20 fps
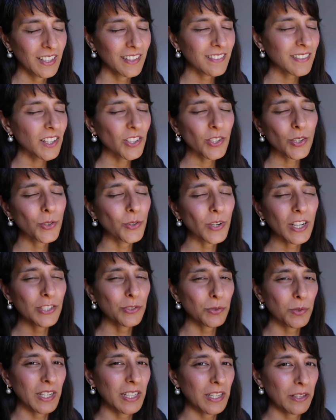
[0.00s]
It's like you're
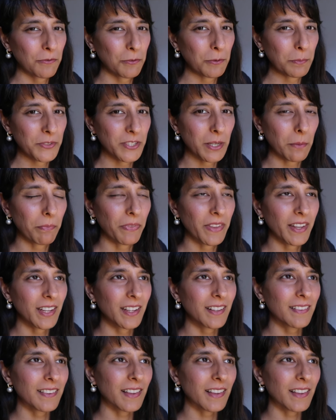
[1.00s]
graduating from something.